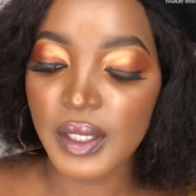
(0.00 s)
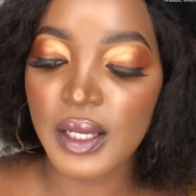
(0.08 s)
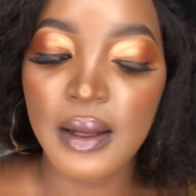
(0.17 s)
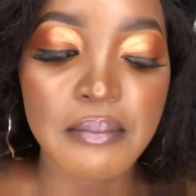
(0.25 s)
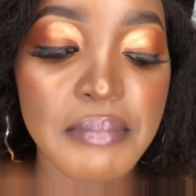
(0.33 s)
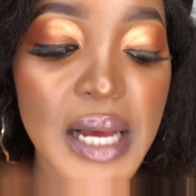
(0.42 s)

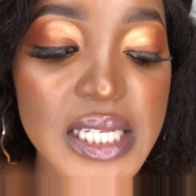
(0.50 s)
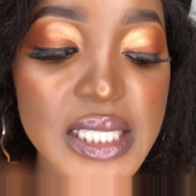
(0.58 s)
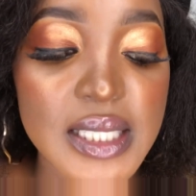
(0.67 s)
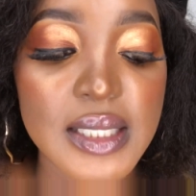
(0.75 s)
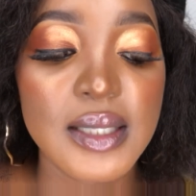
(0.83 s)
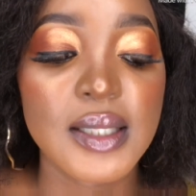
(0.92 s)

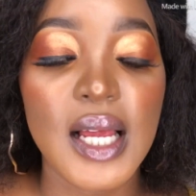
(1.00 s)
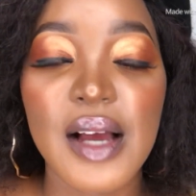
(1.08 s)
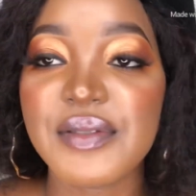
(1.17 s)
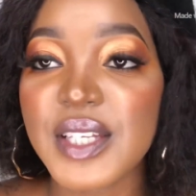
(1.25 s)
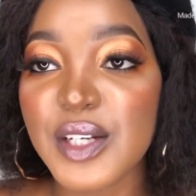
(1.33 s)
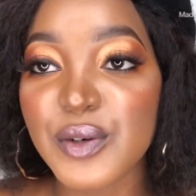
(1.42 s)
but I've
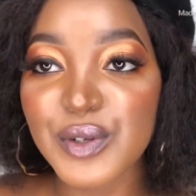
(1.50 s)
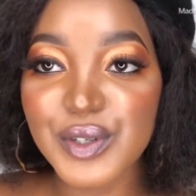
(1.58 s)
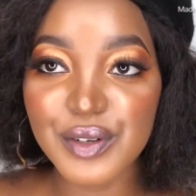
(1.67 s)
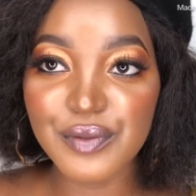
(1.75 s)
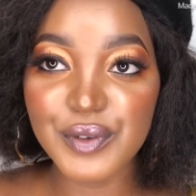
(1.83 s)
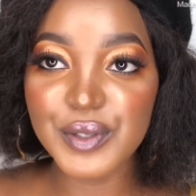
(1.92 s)
seen good
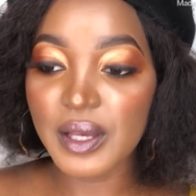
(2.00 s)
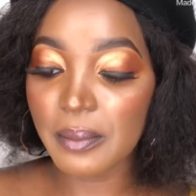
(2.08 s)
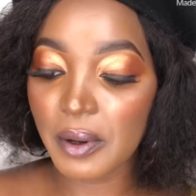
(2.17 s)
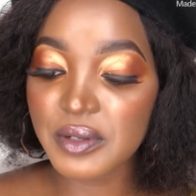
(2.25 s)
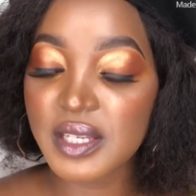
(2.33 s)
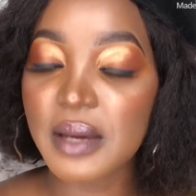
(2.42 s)
reviews
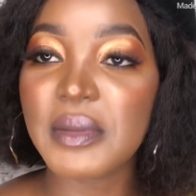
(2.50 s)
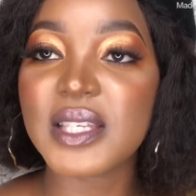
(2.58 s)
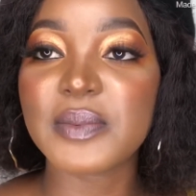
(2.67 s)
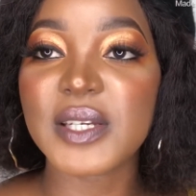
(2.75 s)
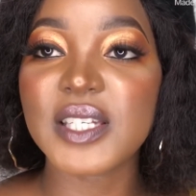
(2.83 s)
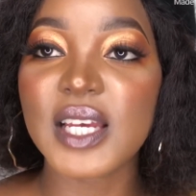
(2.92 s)
about them,
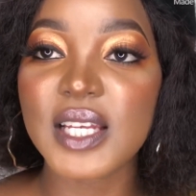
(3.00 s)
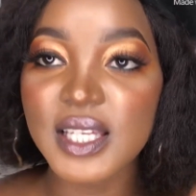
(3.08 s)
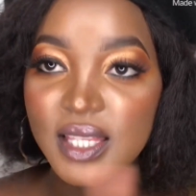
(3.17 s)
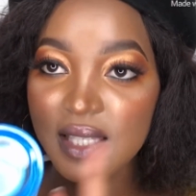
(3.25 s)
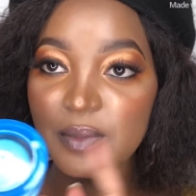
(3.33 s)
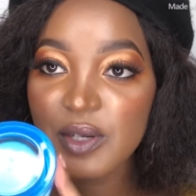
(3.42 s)
especially
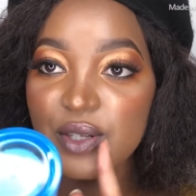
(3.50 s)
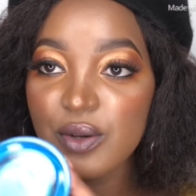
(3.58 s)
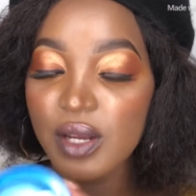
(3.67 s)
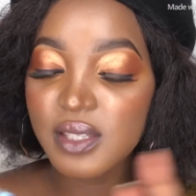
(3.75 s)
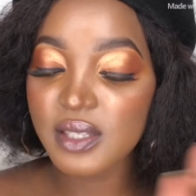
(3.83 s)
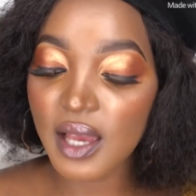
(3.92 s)
this
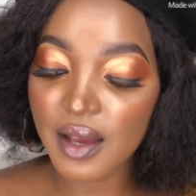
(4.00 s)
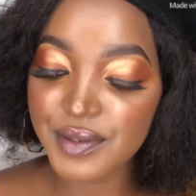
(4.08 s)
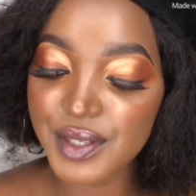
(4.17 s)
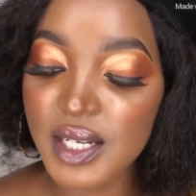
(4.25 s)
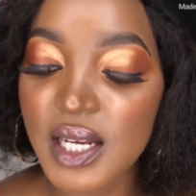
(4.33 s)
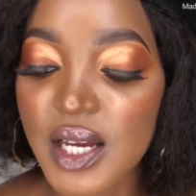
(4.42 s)
moisturizer. I've
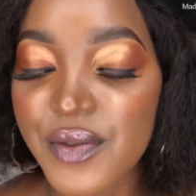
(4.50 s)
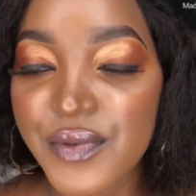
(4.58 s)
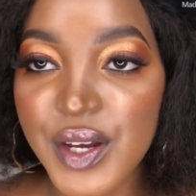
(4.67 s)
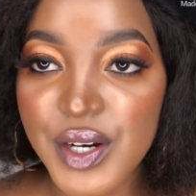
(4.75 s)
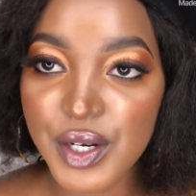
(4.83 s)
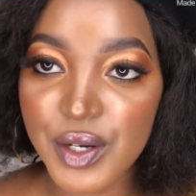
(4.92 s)
seen
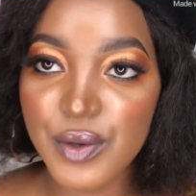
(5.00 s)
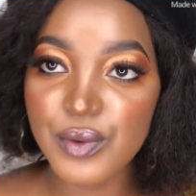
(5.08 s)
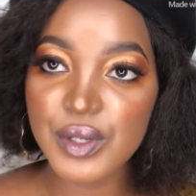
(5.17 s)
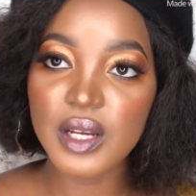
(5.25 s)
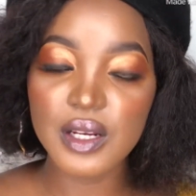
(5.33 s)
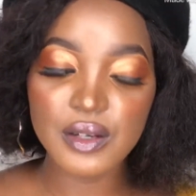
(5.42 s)
very
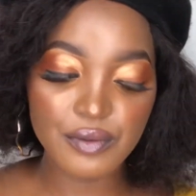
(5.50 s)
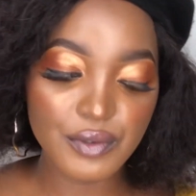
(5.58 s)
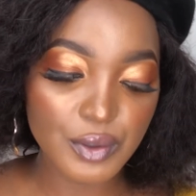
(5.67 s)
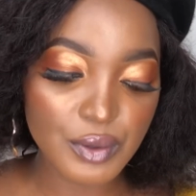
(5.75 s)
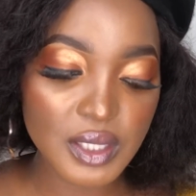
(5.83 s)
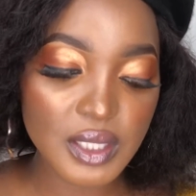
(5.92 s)
good
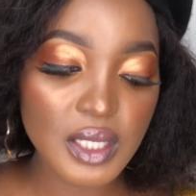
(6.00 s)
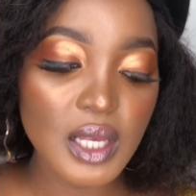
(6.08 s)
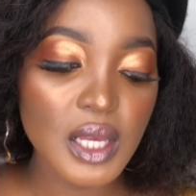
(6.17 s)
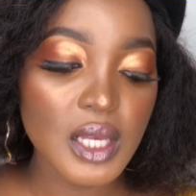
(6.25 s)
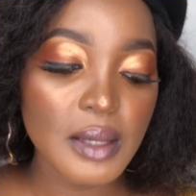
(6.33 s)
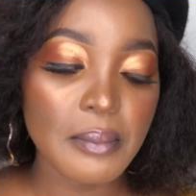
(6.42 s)
reviews.
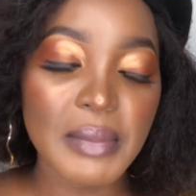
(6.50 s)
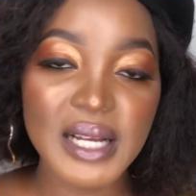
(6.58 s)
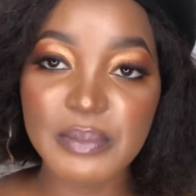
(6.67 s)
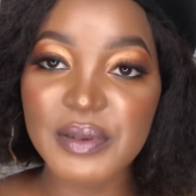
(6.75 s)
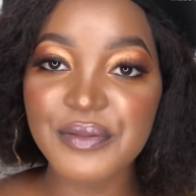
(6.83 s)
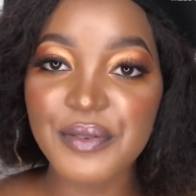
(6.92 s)
But
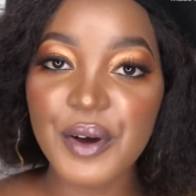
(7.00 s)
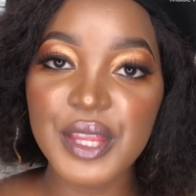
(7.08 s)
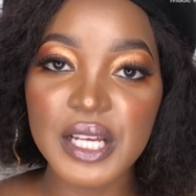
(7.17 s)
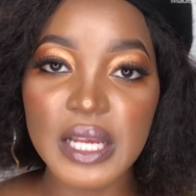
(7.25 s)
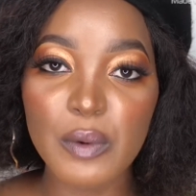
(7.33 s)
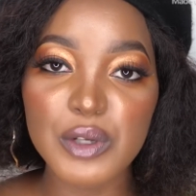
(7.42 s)
before
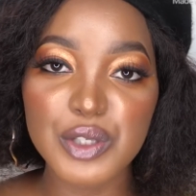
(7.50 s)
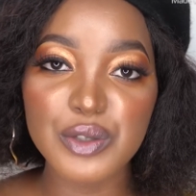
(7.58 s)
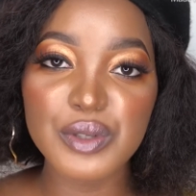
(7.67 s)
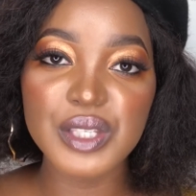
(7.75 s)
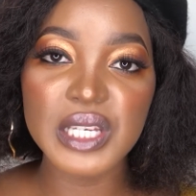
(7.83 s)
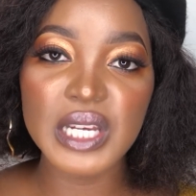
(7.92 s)
that, I was
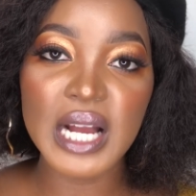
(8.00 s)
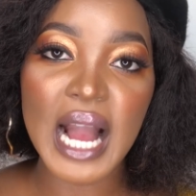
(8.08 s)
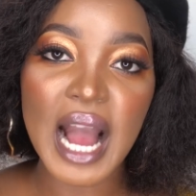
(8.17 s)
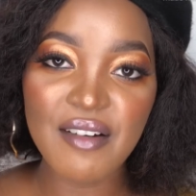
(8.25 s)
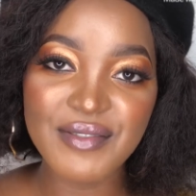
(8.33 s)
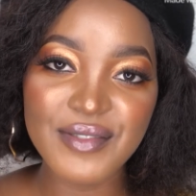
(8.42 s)
using
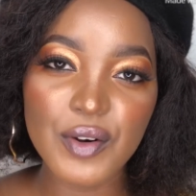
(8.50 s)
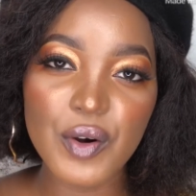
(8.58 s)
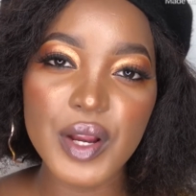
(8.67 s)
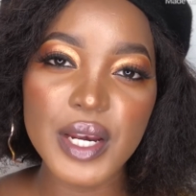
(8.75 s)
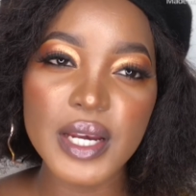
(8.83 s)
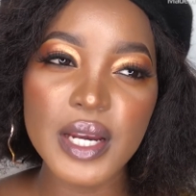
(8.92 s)

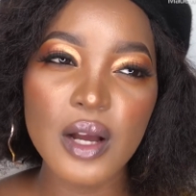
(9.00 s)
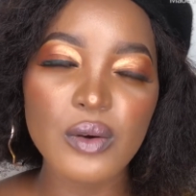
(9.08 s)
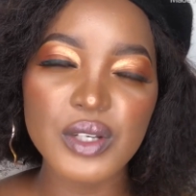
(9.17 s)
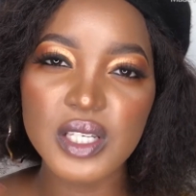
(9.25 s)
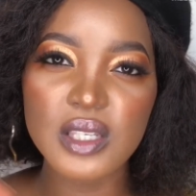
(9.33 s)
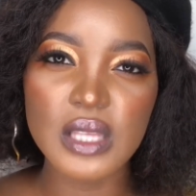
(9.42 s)
Avon,
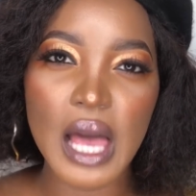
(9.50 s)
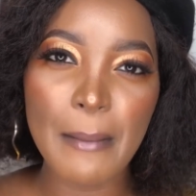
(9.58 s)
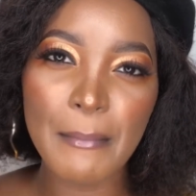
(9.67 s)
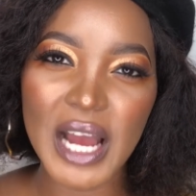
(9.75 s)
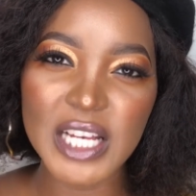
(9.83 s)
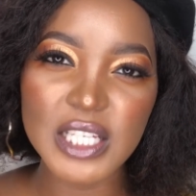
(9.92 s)
which is a
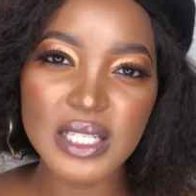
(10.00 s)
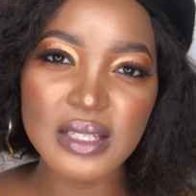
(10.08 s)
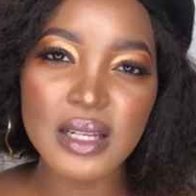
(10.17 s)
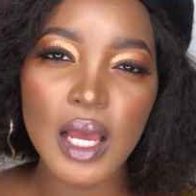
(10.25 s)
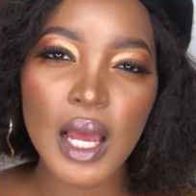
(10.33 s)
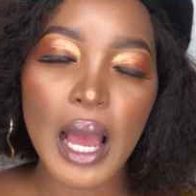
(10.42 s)
matte
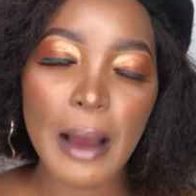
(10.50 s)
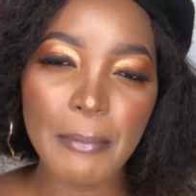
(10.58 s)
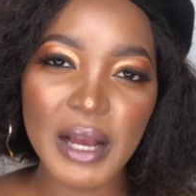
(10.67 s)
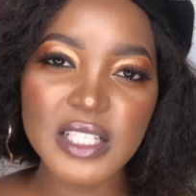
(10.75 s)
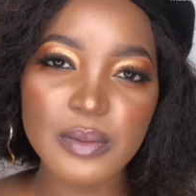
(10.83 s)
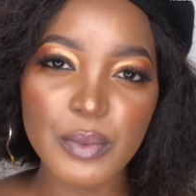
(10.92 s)

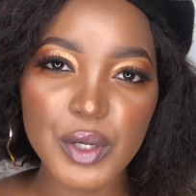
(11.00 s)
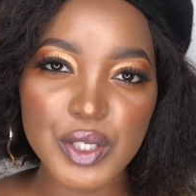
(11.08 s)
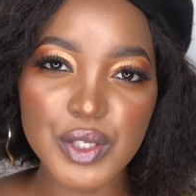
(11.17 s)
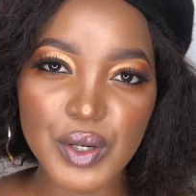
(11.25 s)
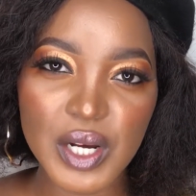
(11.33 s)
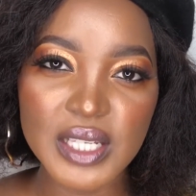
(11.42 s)

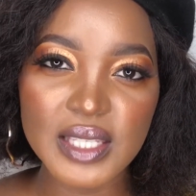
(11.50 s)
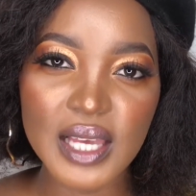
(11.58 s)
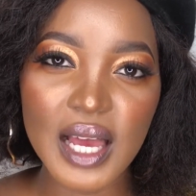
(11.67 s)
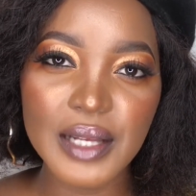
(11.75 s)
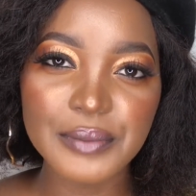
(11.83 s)
moisturizer.